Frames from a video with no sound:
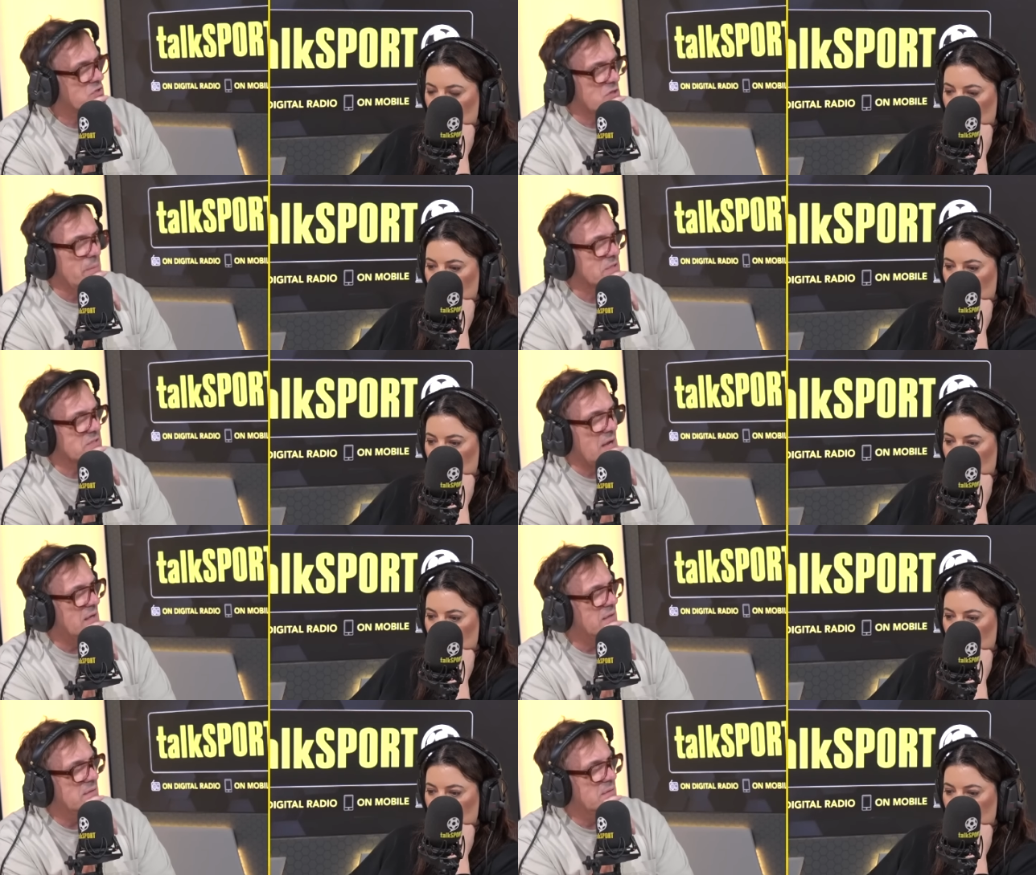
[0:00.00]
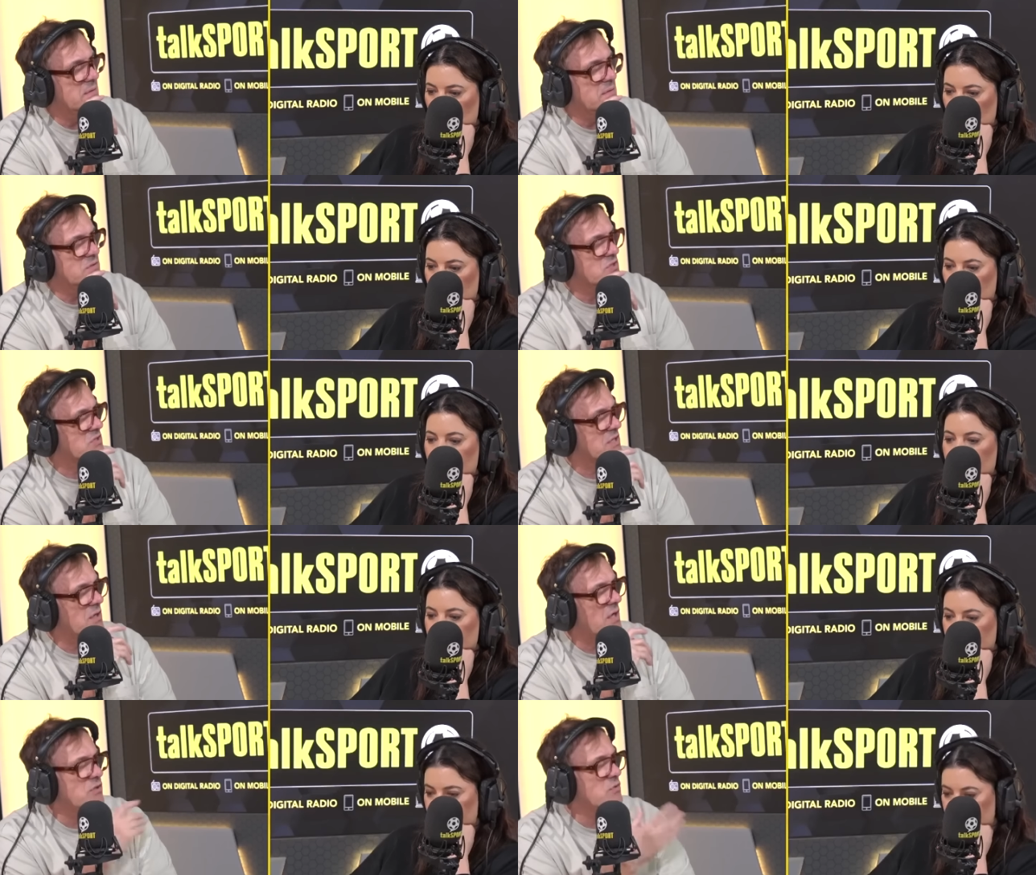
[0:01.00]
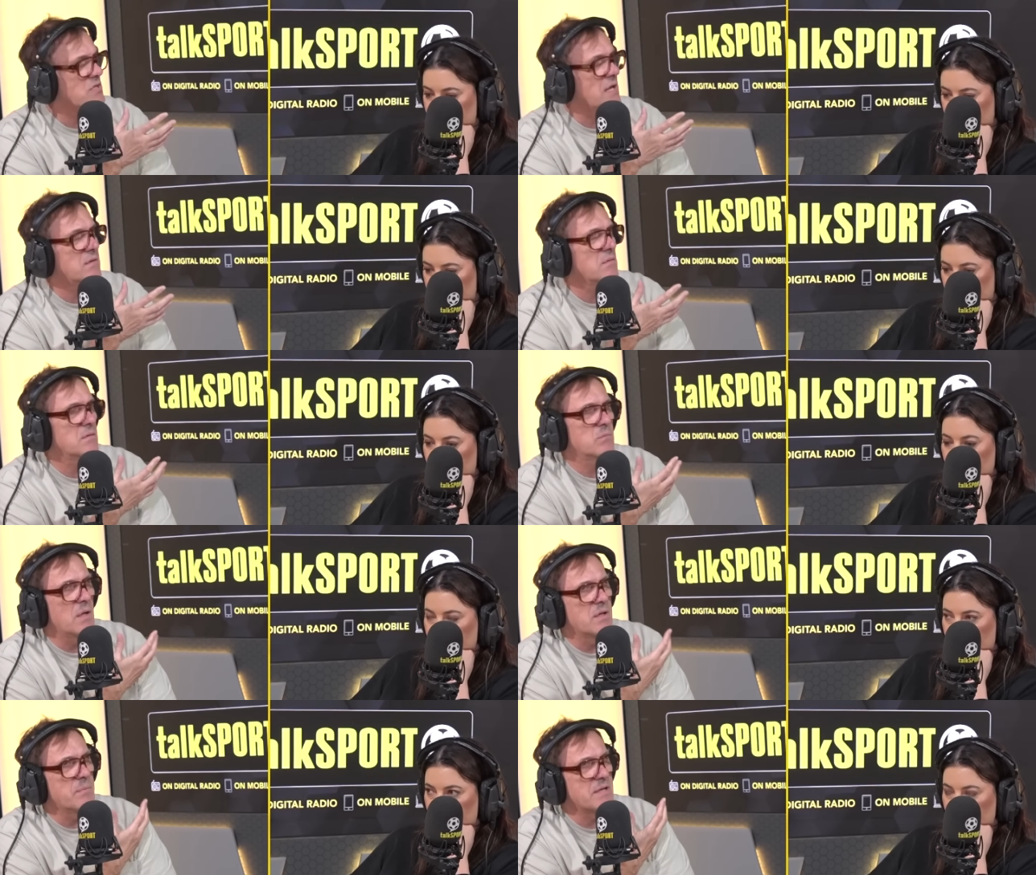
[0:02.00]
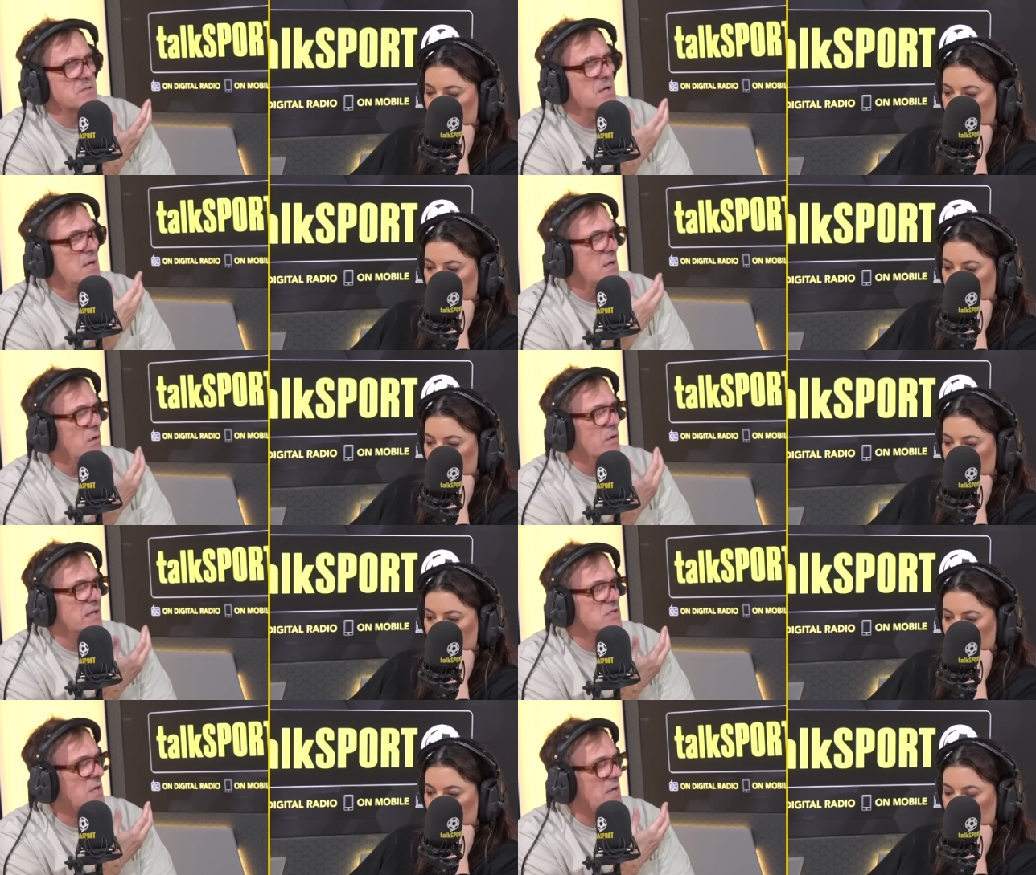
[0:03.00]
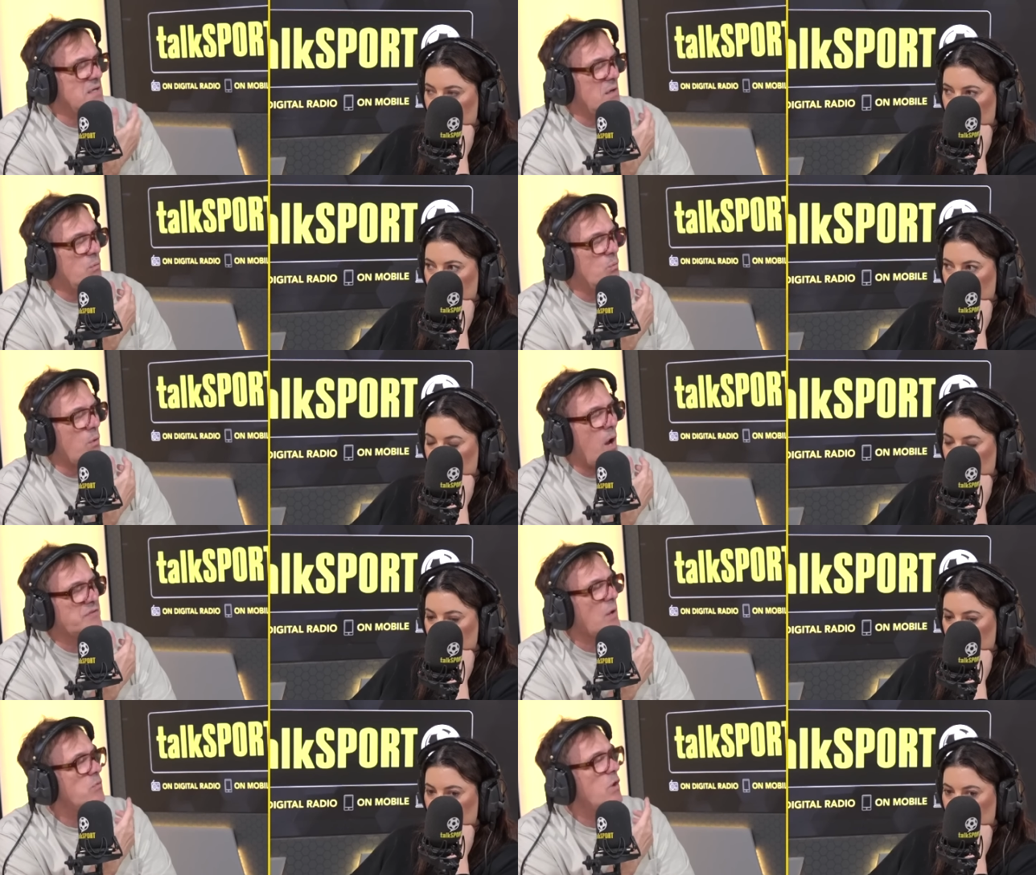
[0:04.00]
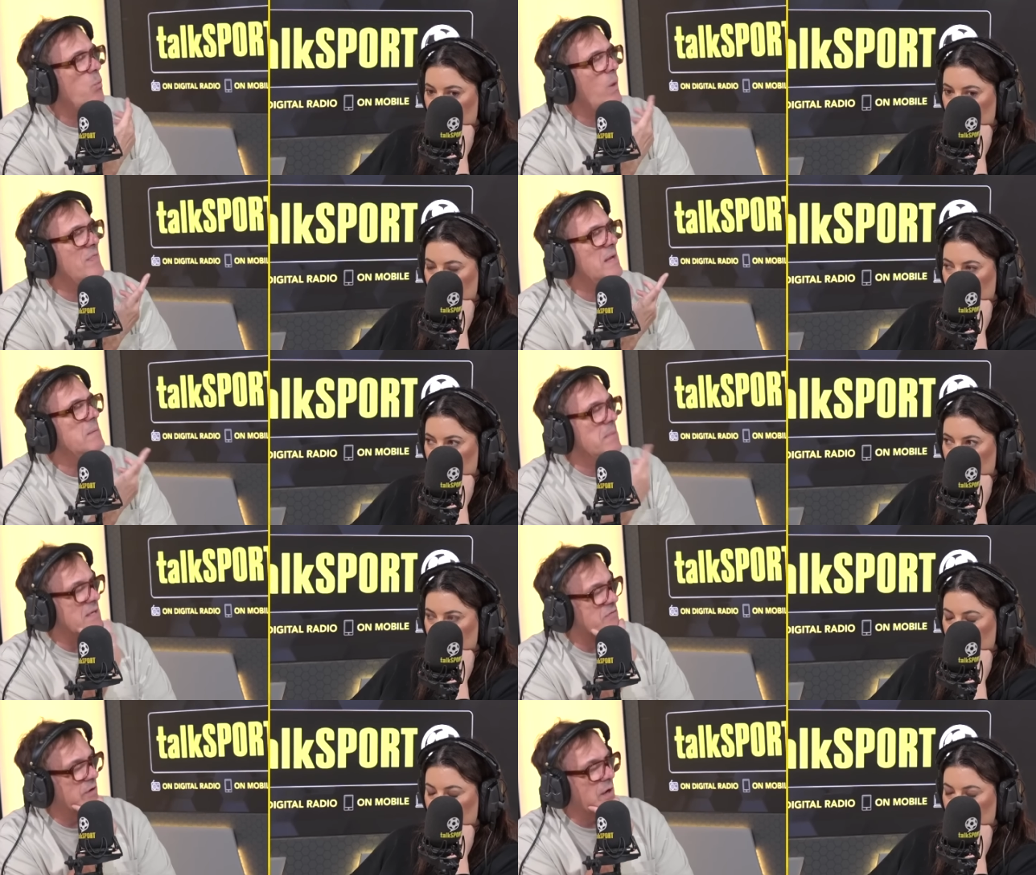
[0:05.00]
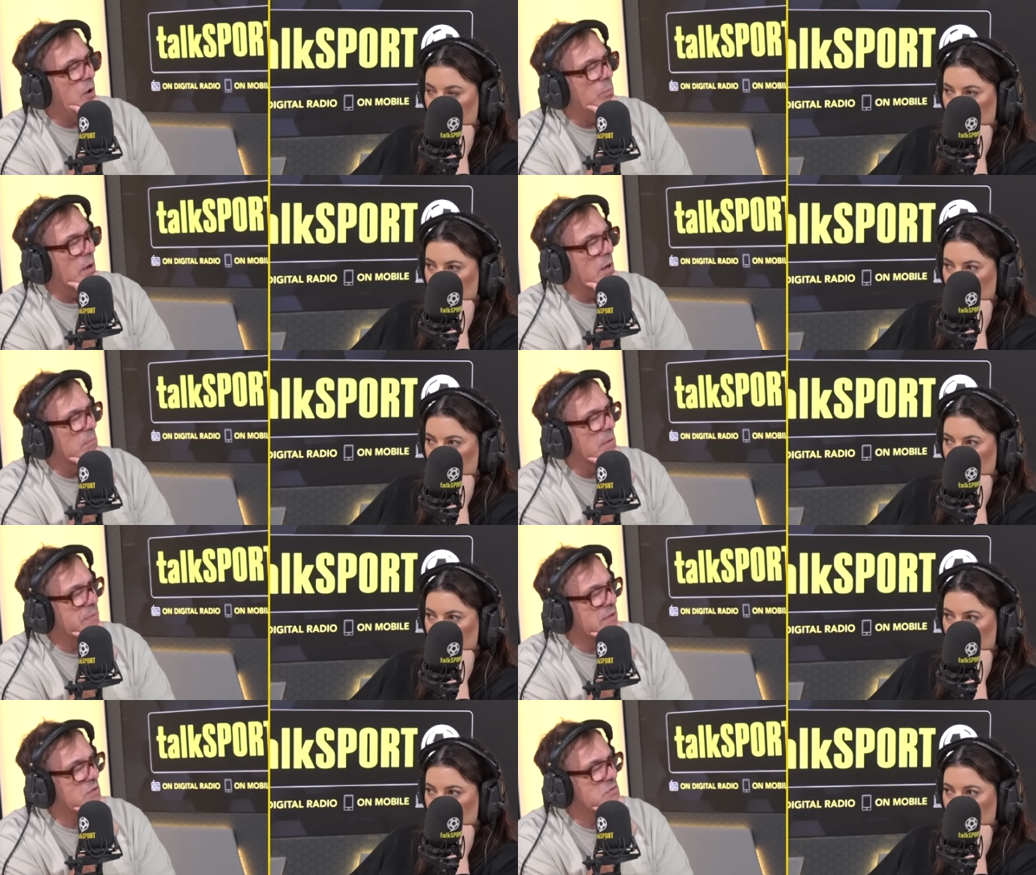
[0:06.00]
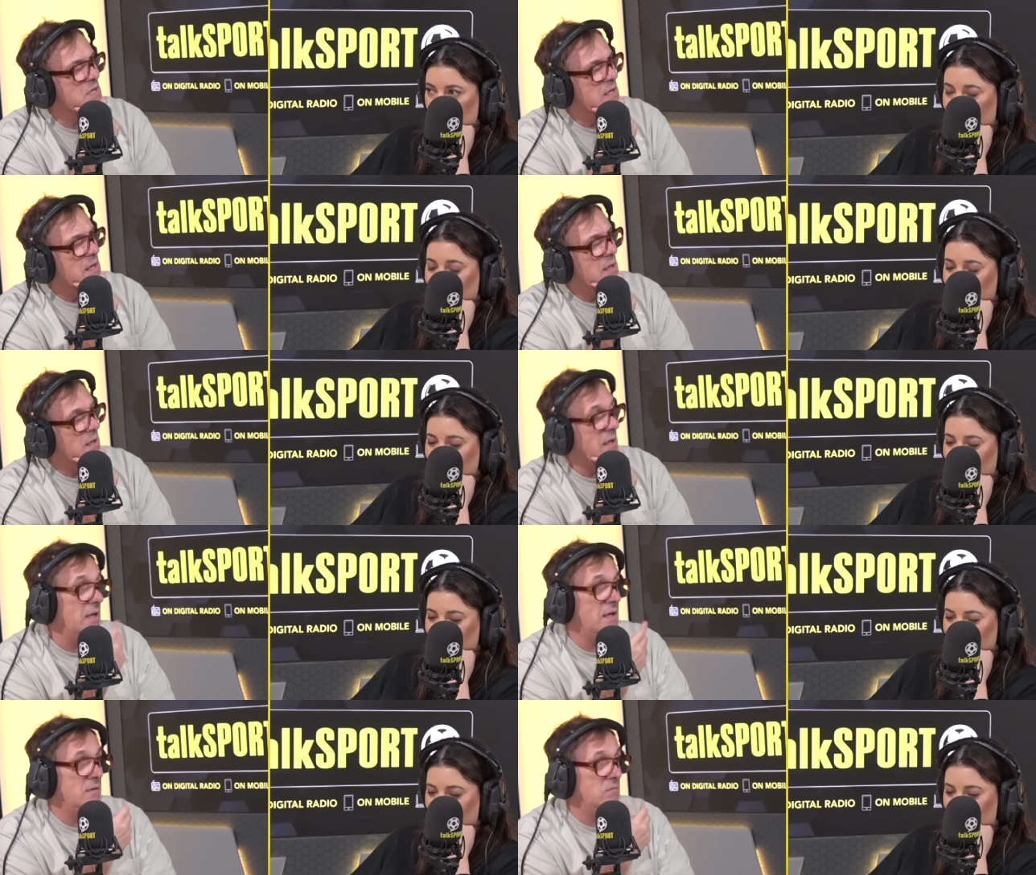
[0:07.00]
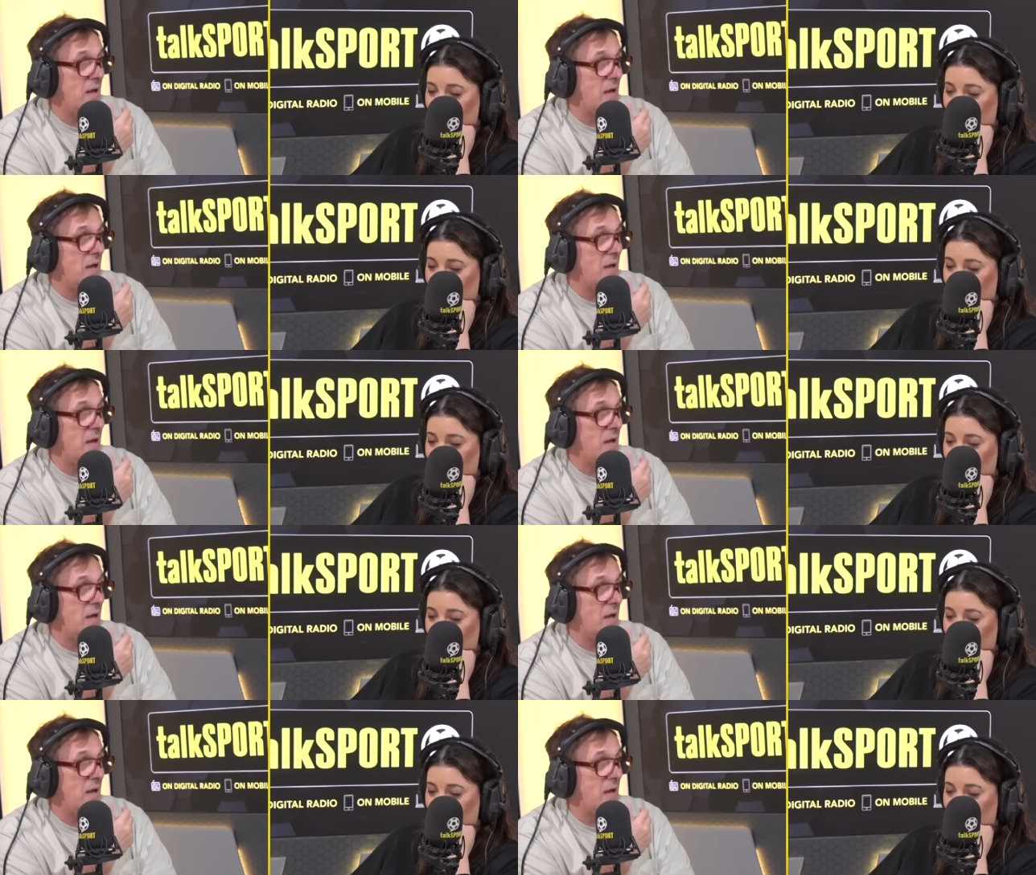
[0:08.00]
Speaker 1: so much talent. Just in, and you said one of the best. Look, he's, he. I don't know where the limit is for Cole Palmer, because he